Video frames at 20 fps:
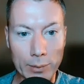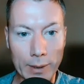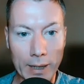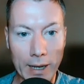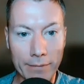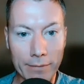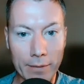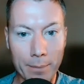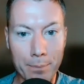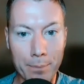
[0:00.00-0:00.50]
we
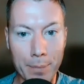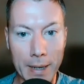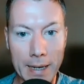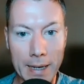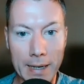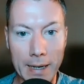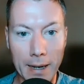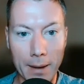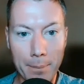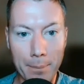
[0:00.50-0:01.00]
have a
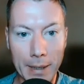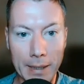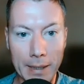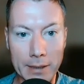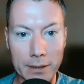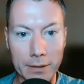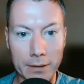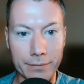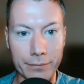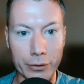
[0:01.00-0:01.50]
big
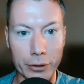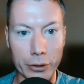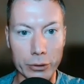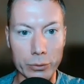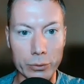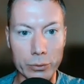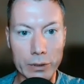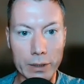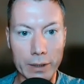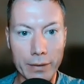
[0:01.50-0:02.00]
piece of news,